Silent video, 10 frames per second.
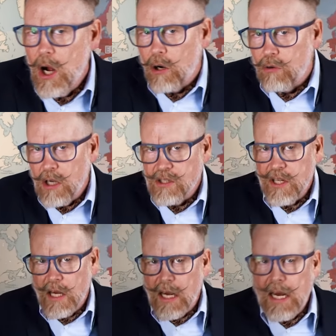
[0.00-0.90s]
Across
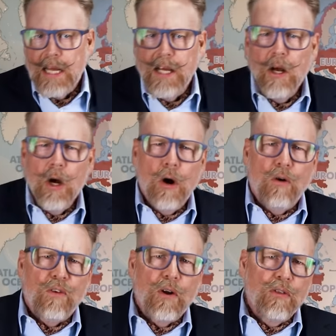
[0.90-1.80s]
the Reich,
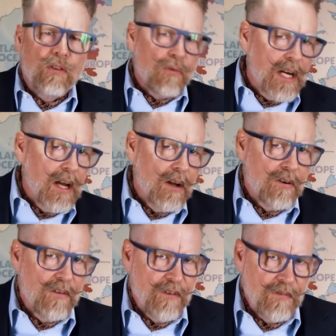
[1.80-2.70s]
over
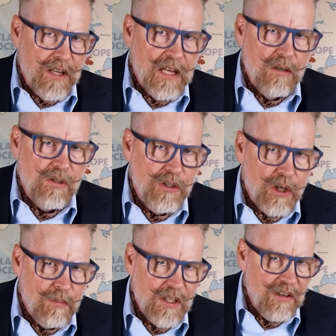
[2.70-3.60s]
350,000
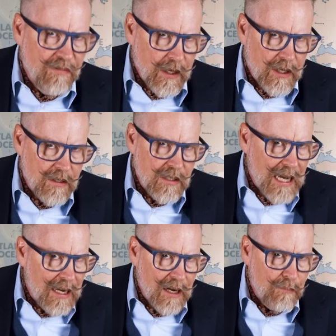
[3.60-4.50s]
German civilians,
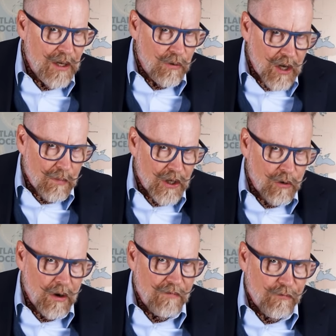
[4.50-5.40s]
Allied
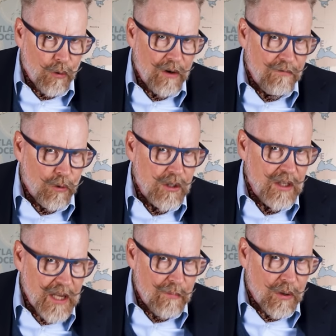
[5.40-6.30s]
POW, and foreign
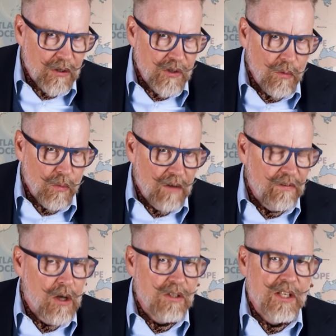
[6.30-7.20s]
forced laborers will
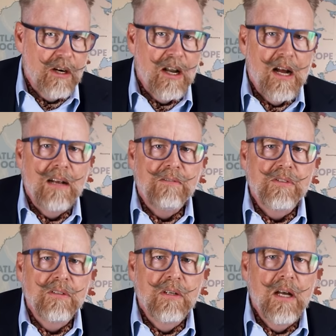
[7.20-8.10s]
have lost their
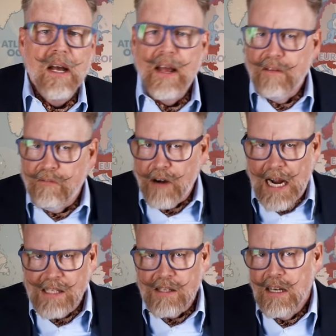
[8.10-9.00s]
lives. In
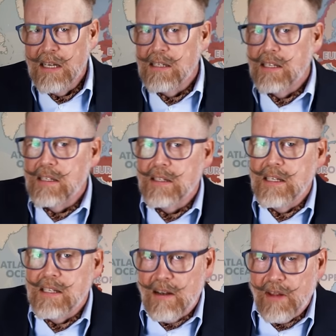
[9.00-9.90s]
France,
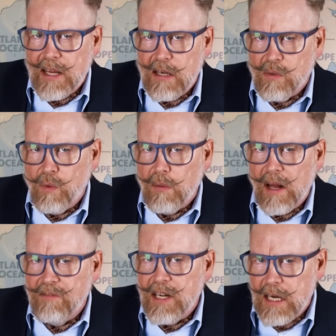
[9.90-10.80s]
67,000 will
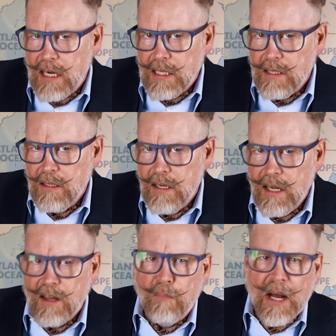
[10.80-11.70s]
have died.
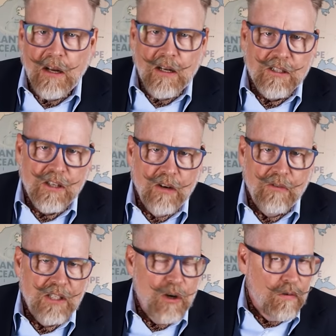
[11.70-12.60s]
In the Benelux
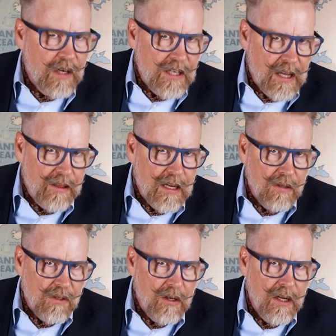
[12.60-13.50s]
countries, over
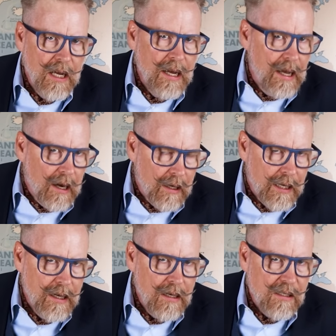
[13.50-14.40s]
10,000.
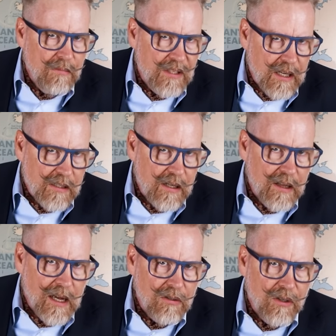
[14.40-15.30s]
Italy, some
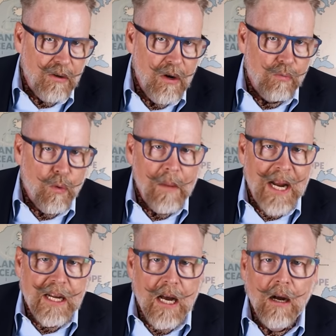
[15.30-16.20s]
60,000.
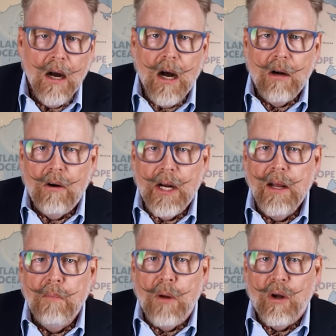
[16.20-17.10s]
Romania,
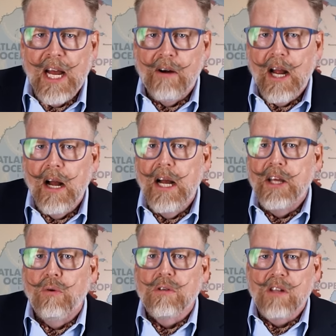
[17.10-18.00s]
Hungary, Bulgaria,
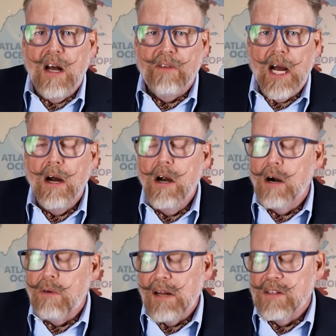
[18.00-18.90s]
and Yugoslavia,
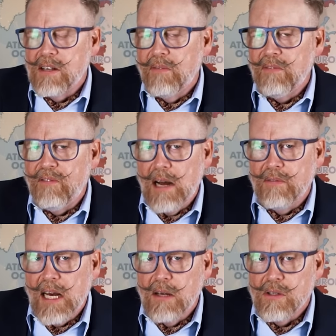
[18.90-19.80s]
around
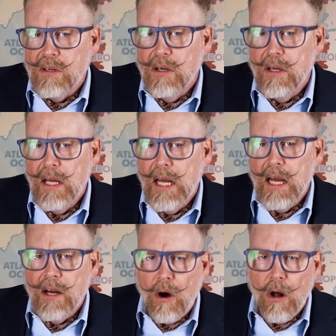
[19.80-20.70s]
75,000.
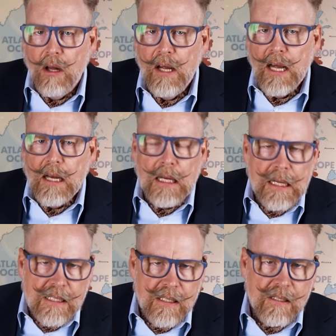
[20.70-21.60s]
In all, at
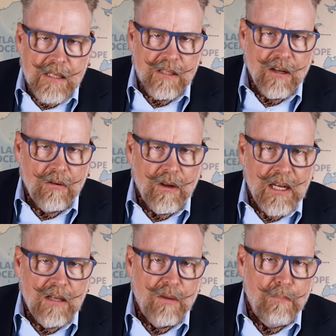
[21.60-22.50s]
least
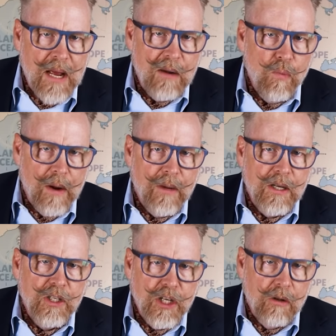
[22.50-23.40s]
600,000 men,
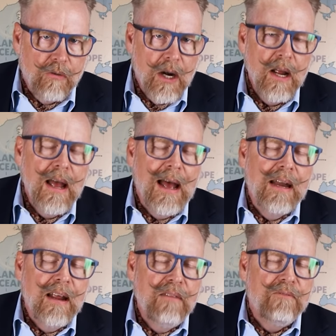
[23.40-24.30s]
women, children,
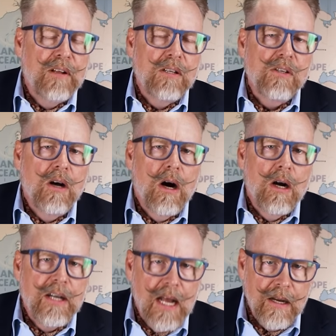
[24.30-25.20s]
and infants
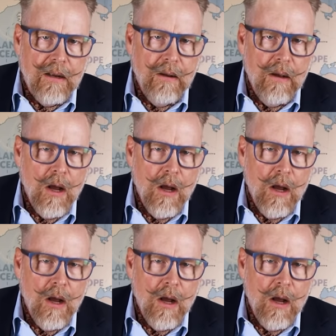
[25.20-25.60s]
are dead.